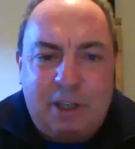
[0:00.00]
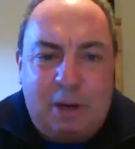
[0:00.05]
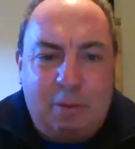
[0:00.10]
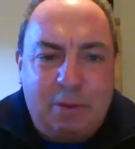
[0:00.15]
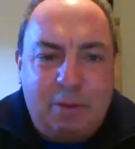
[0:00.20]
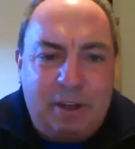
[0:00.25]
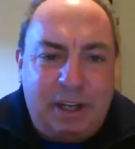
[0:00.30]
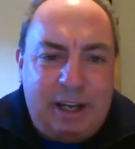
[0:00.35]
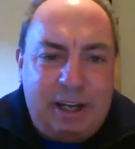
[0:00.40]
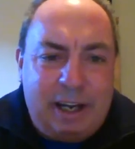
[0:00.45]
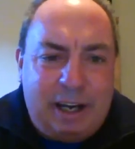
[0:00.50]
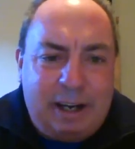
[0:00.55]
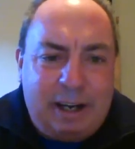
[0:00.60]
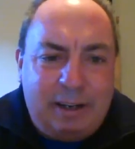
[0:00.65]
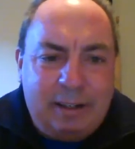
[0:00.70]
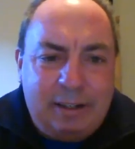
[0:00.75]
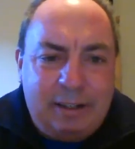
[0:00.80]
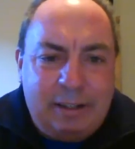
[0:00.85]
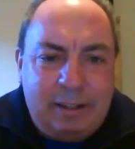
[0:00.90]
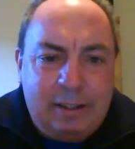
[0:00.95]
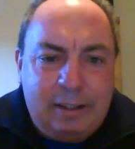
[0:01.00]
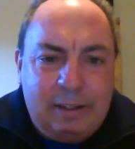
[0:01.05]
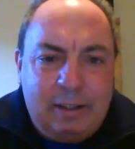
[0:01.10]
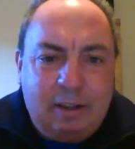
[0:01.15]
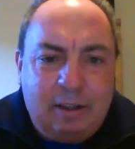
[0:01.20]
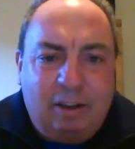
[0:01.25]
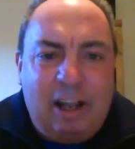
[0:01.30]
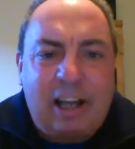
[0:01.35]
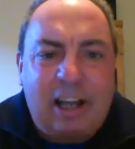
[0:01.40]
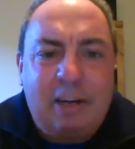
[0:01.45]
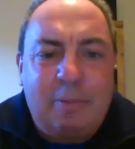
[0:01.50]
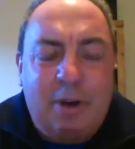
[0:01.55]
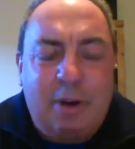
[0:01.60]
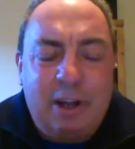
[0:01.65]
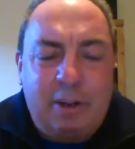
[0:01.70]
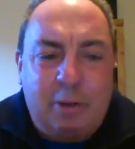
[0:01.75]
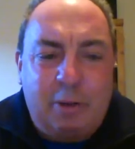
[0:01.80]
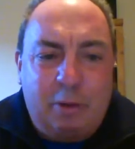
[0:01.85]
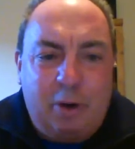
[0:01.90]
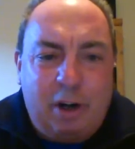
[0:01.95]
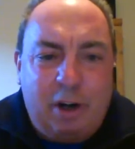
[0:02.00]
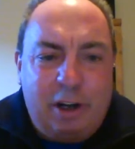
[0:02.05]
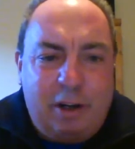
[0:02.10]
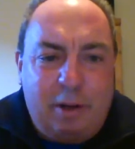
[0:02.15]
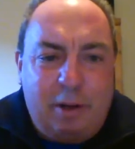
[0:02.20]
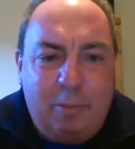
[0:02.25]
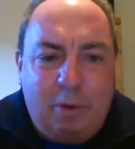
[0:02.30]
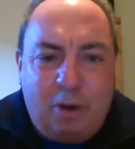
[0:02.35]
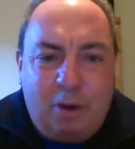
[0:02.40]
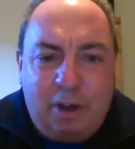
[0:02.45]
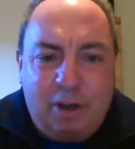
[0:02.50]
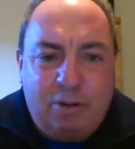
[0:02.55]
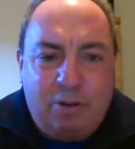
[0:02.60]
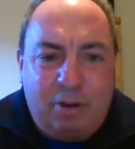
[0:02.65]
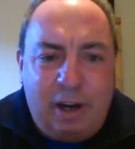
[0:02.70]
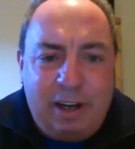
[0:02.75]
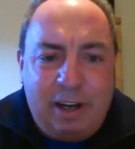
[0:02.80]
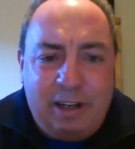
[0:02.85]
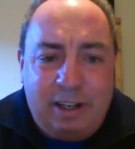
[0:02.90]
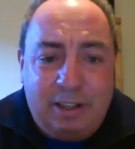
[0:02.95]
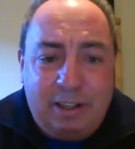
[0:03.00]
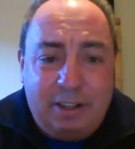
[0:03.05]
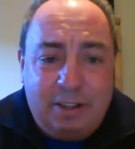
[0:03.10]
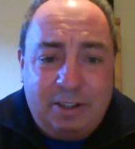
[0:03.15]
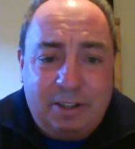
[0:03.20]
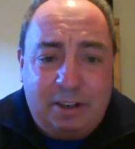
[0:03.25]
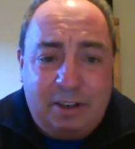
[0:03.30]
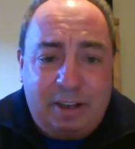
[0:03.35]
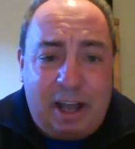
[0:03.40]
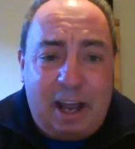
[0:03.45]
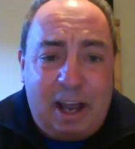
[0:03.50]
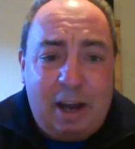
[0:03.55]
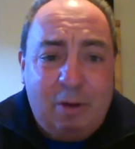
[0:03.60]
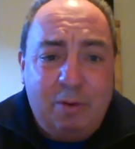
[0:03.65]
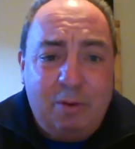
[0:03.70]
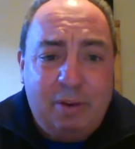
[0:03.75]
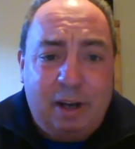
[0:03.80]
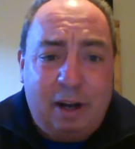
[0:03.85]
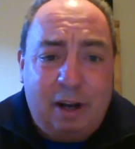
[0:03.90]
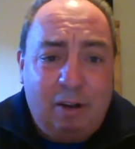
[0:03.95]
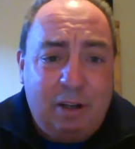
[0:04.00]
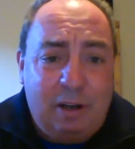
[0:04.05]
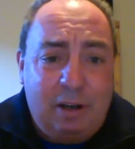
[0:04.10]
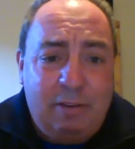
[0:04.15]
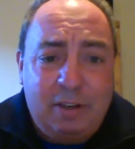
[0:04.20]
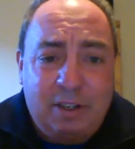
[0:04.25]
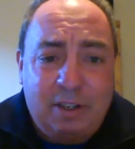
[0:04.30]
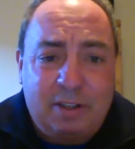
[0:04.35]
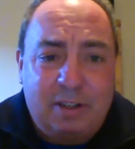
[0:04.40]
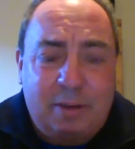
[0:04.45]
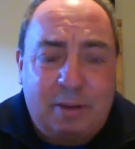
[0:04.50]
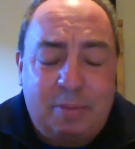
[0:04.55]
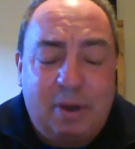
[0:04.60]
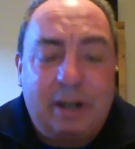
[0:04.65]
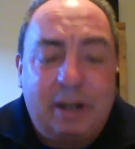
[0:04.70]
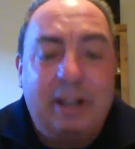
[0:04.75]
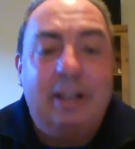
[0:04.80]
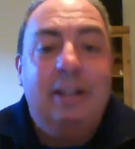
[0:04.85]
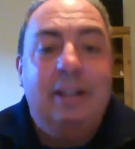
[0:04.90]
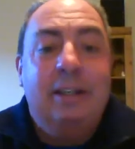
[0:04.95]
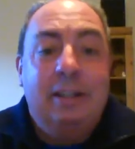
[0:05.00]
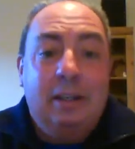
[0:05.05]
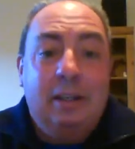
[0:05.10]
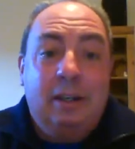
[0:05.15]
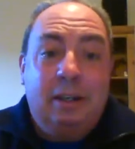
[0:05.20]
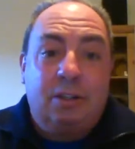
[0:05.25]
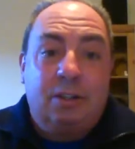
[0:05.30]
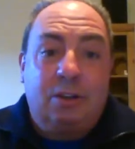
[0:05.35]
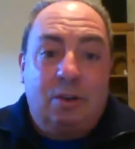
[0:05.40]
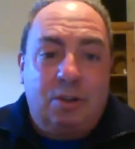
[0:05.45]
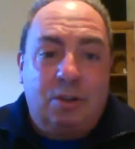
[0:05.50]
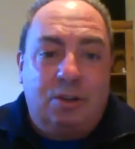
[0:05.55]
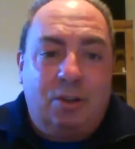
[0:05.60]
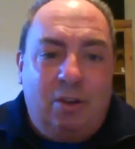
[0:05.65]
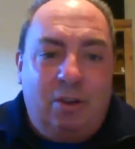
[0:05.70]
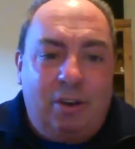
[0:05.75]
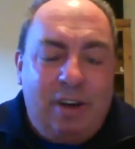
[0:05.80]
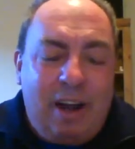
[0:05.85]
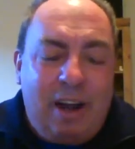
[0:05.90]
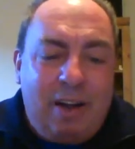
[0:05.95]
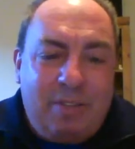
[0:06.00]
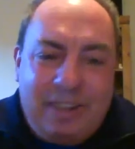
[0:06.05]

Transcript: upset with the lack of money they were going to give him on a trade, and he just said, "The heck with it, I'll give it to somebody." So sure